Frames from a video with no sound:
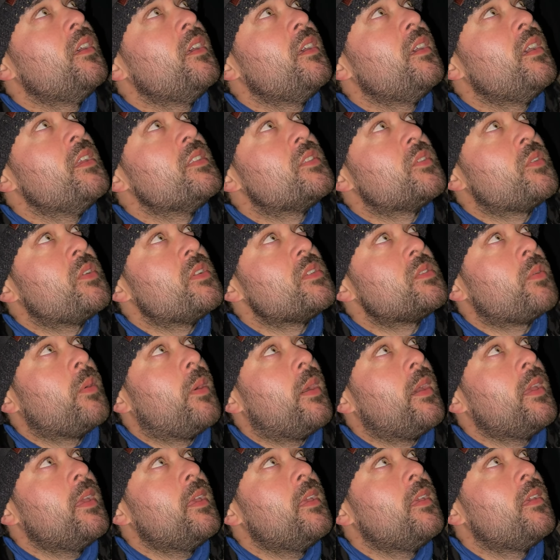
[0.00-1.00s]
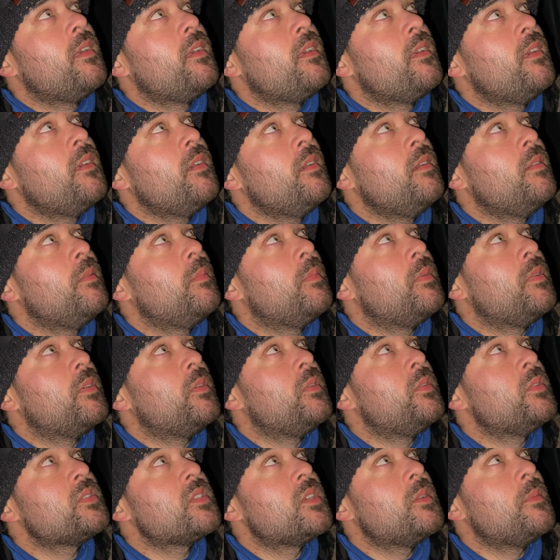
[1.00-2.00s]
is on its way, but it
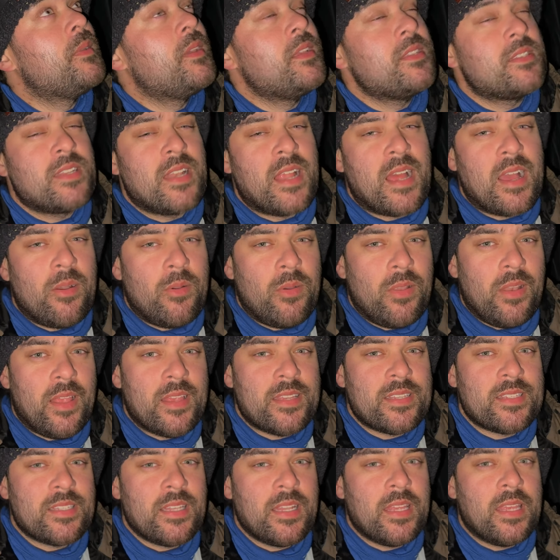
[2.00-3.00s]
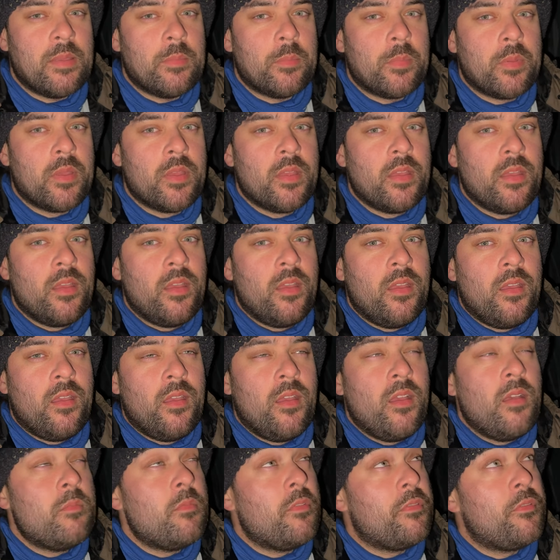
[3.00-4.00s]
also means an hour less sleep
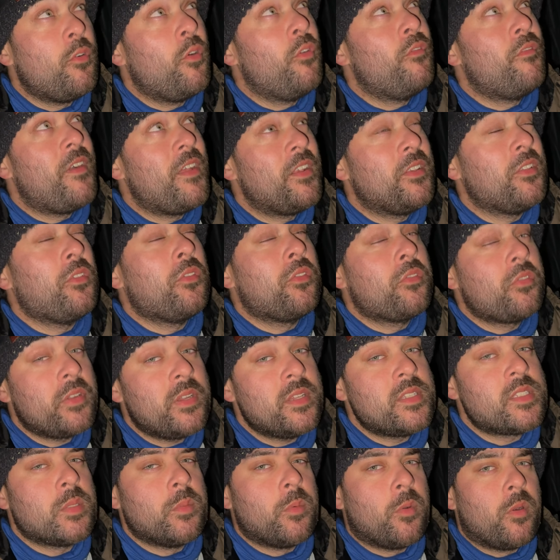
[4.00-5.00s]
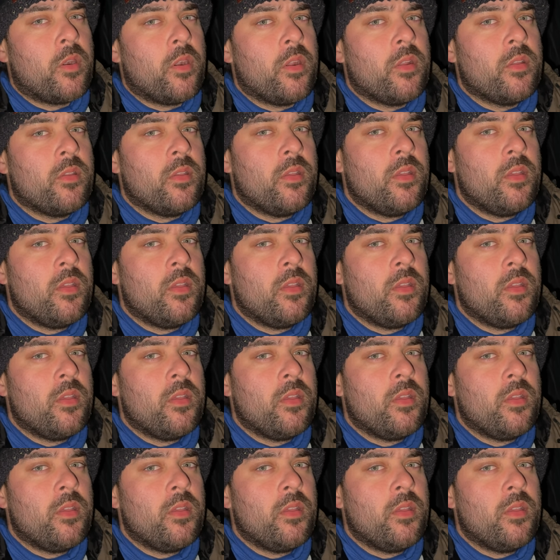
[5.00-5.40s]
for venue 3 tomorrow.